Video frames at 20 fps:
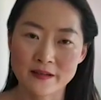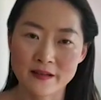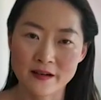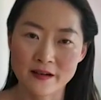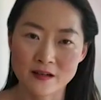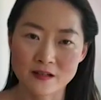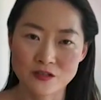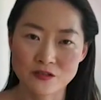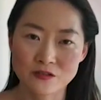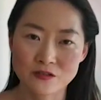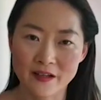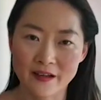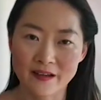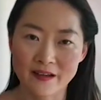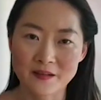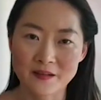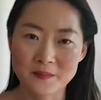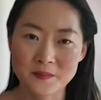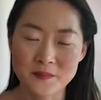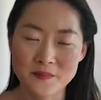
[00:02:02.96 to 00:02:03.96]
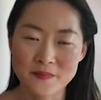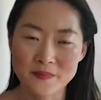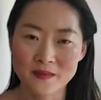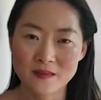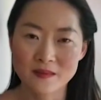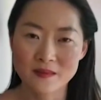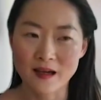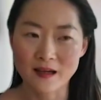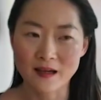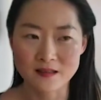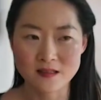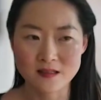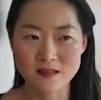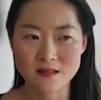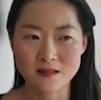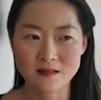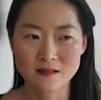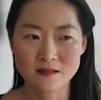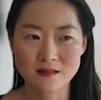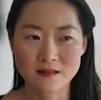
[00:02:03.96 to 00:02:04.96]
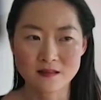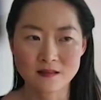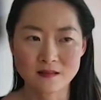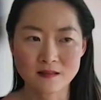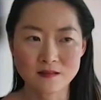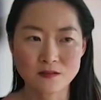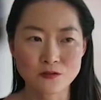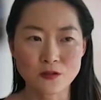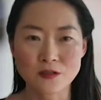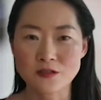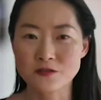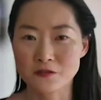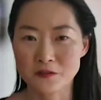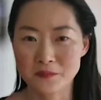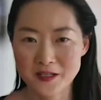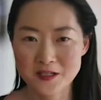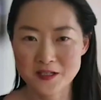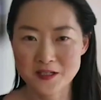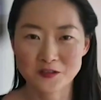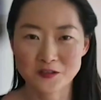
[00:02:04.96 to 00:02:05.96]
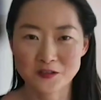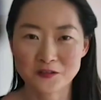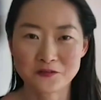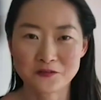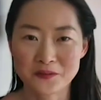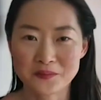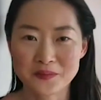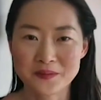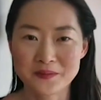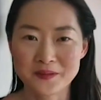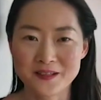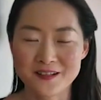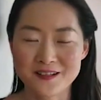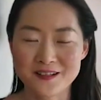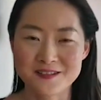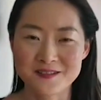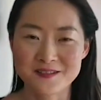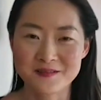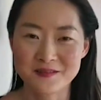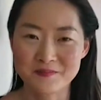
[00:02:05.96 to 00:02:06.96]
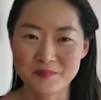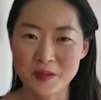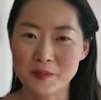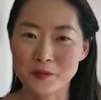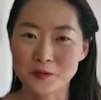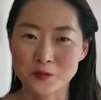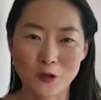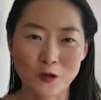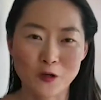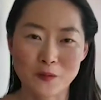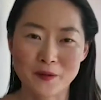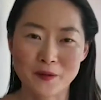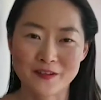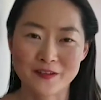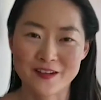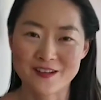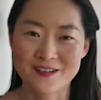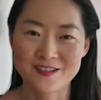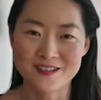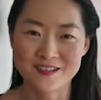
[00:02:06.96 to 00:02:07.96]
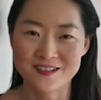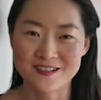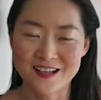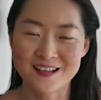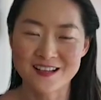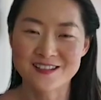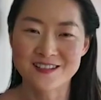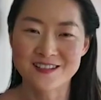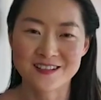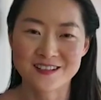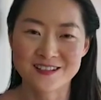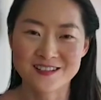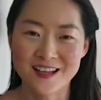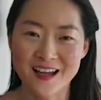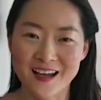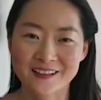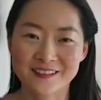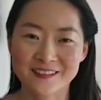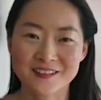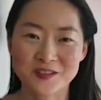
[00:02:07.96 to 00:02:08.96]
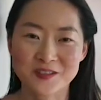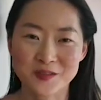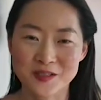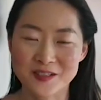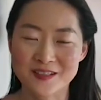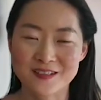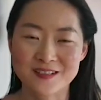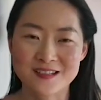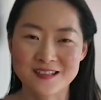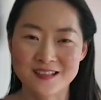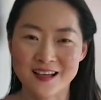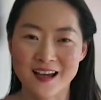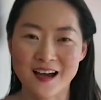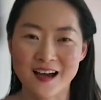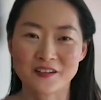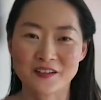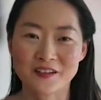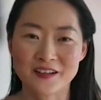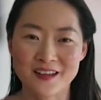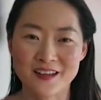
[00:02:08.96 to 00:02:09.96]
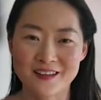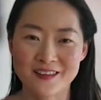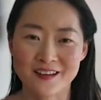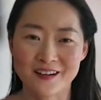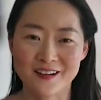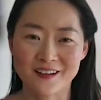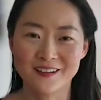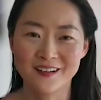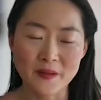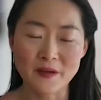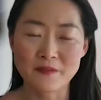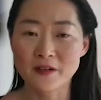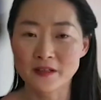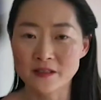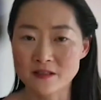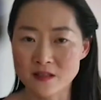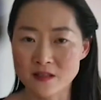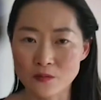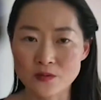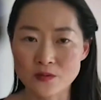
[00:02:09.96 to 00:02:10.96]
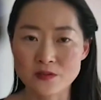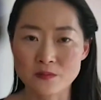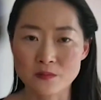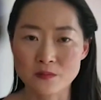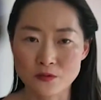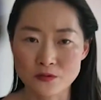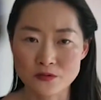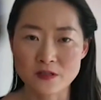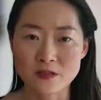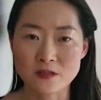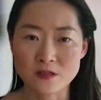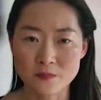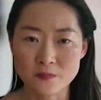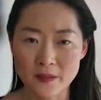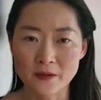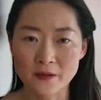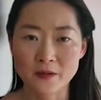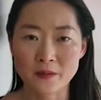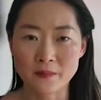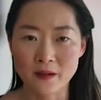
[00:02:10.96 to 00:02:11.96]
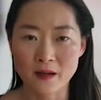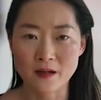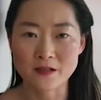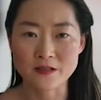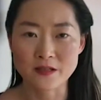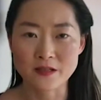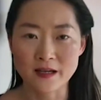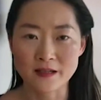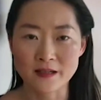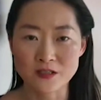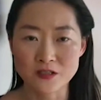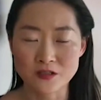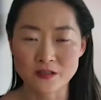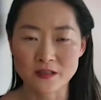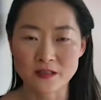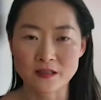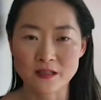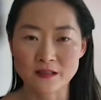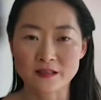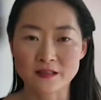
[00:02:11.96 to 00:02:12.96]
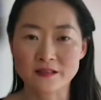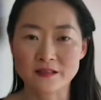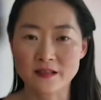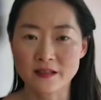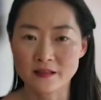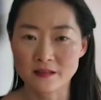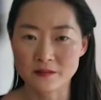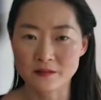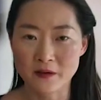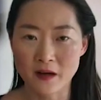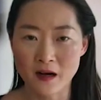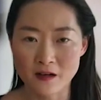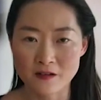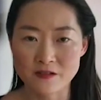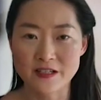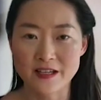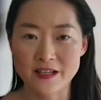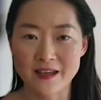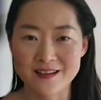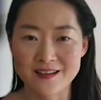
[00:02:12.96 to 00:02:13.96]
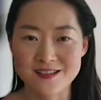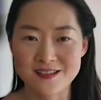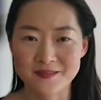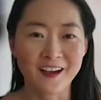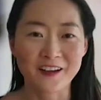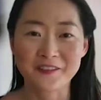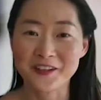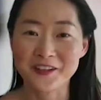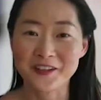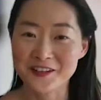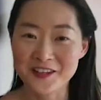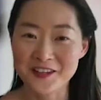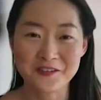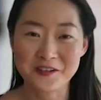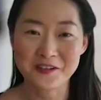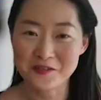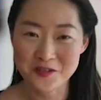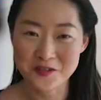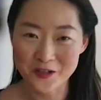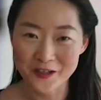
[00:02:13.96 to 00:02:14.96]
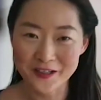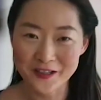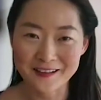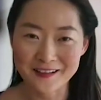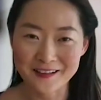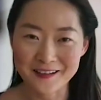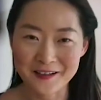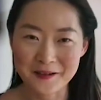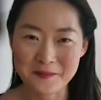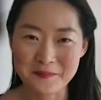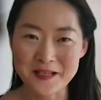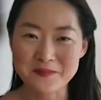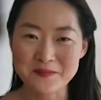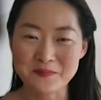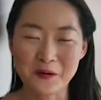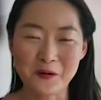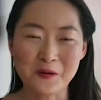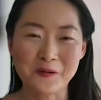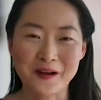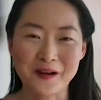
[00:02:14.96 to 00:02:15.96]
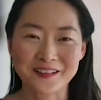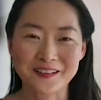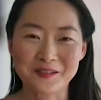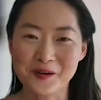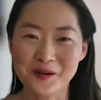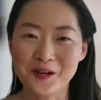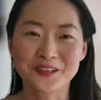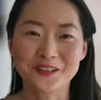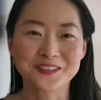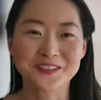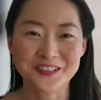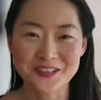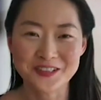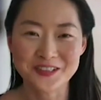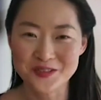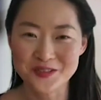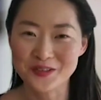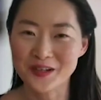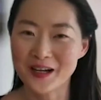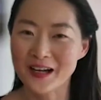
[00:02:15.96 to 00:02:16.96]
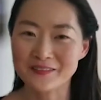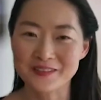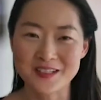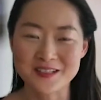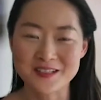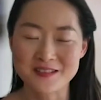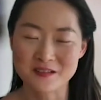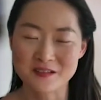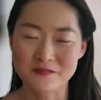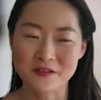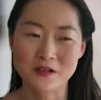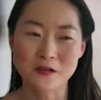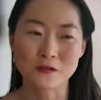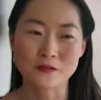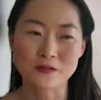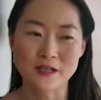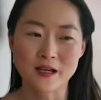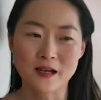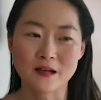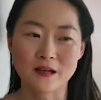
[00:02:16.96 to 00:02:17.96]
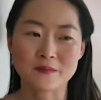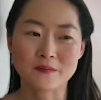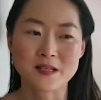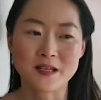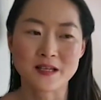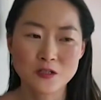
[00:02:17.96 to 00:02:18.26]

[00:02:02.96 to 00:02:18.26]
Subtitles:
they are today. That's transformational for me because people talk about their successes and you didn't see how they get there. I found that was the most inspiring part, actually. And in the hard days, I mean, even if you join the best program in the world, you still have these difficult times.